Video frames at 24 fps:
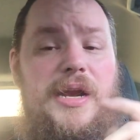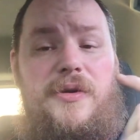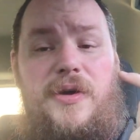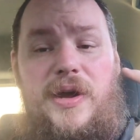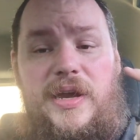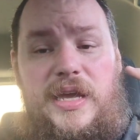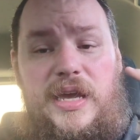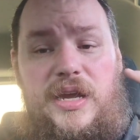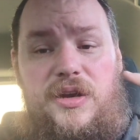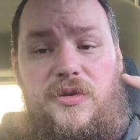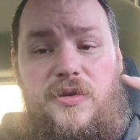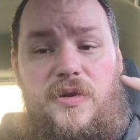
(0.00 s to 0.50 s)
I know
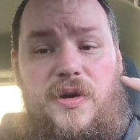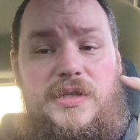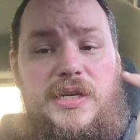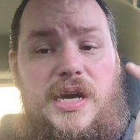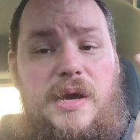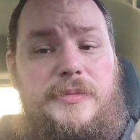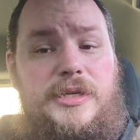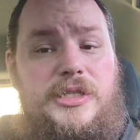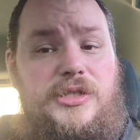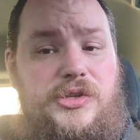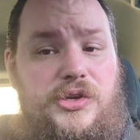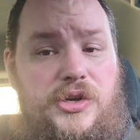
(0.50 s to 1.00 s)
I can't do it all the
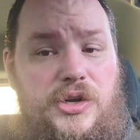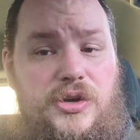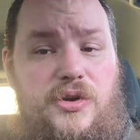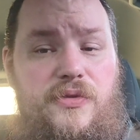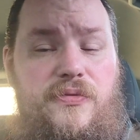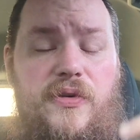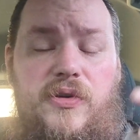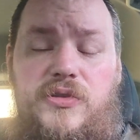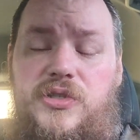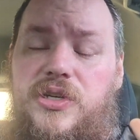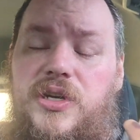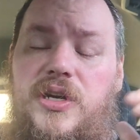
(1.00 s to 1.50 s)
time. Here's what you
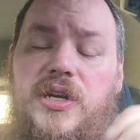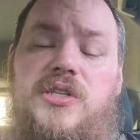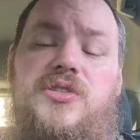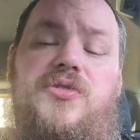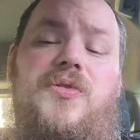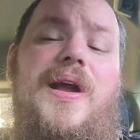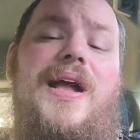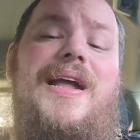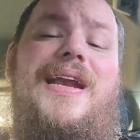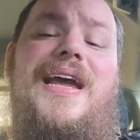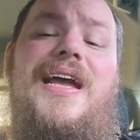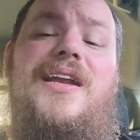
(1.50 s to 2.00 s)
do, folks. You're going to
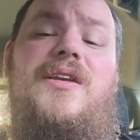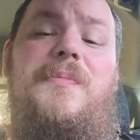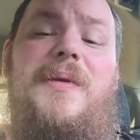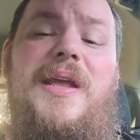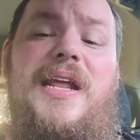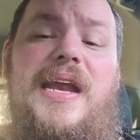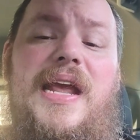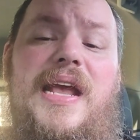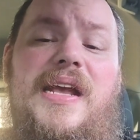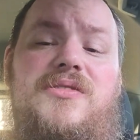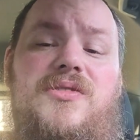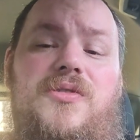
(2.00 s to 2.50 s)
try not to
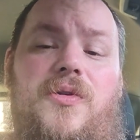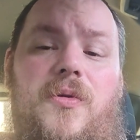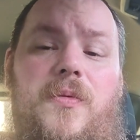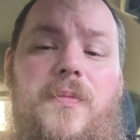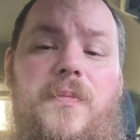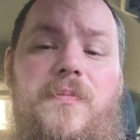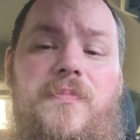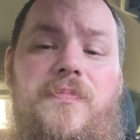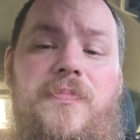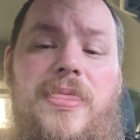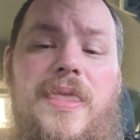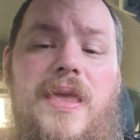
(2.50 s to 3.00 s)
be an asshole.
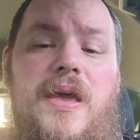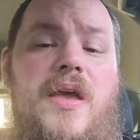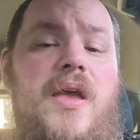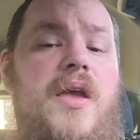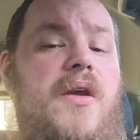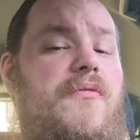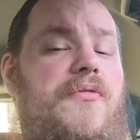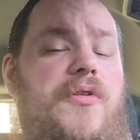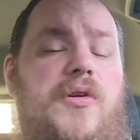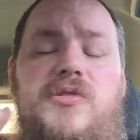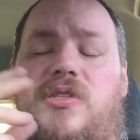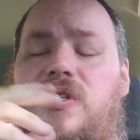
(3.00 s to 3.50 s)

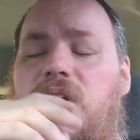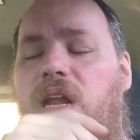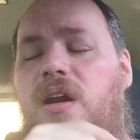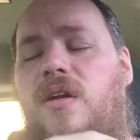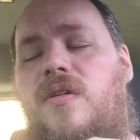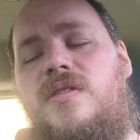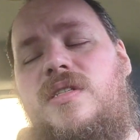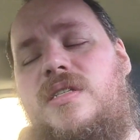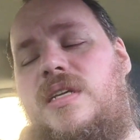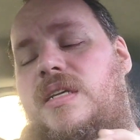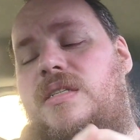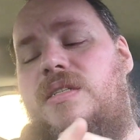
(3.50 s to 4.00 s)
Folks, it's not
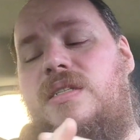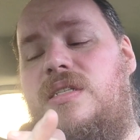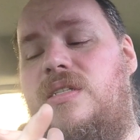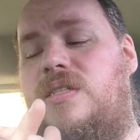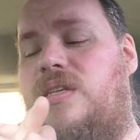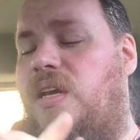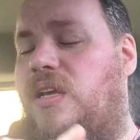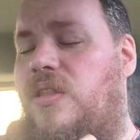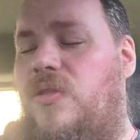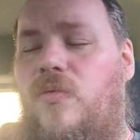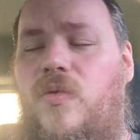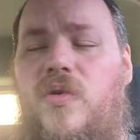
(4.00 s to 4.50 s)
always the
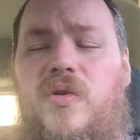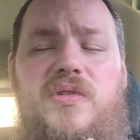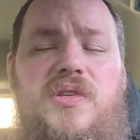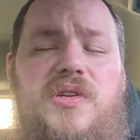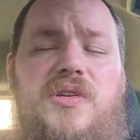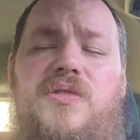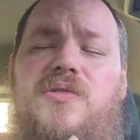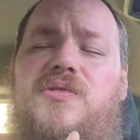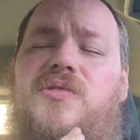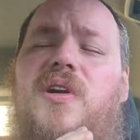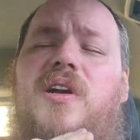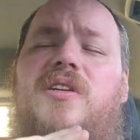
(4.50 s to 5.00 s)
easiest thing in the world to
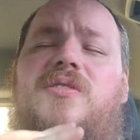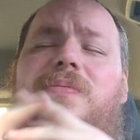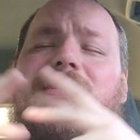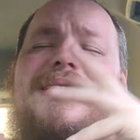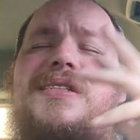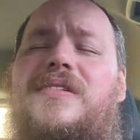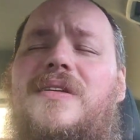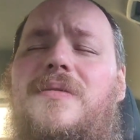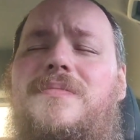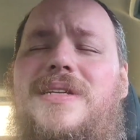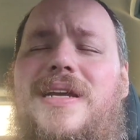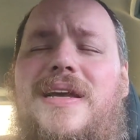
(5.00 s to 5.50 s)
do. Trust
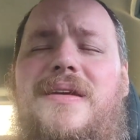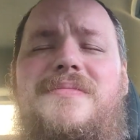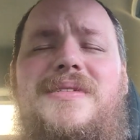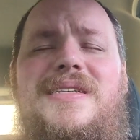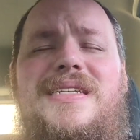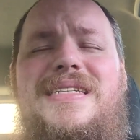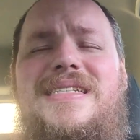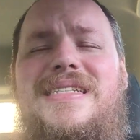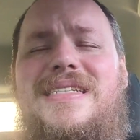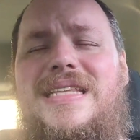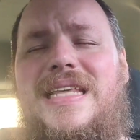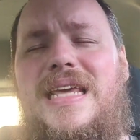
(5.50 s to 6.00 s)
me, sometimes
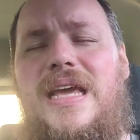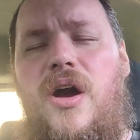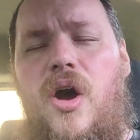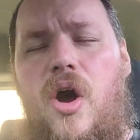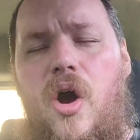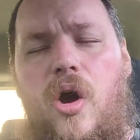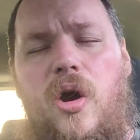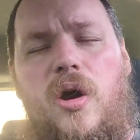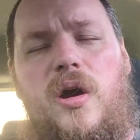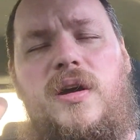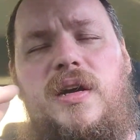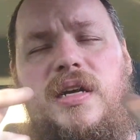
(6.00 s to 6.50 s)
it is the
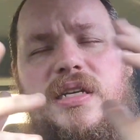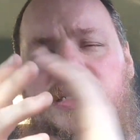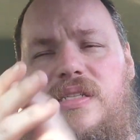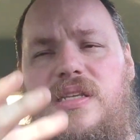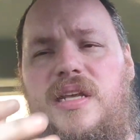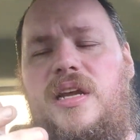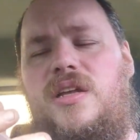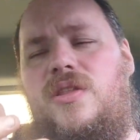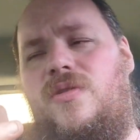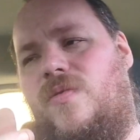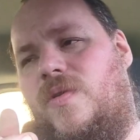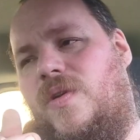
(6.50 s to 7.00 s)
hardest
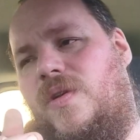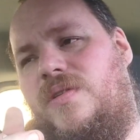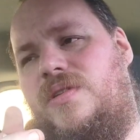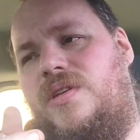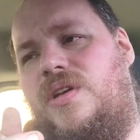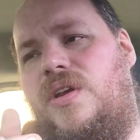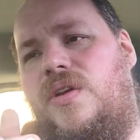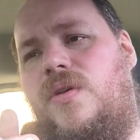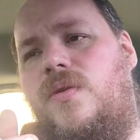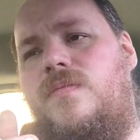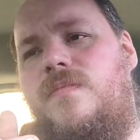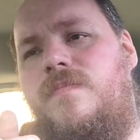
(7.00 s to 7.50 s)
thing in the world
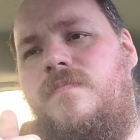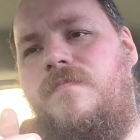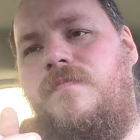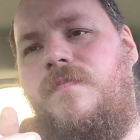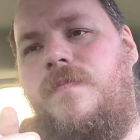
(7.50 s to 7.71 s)
to do.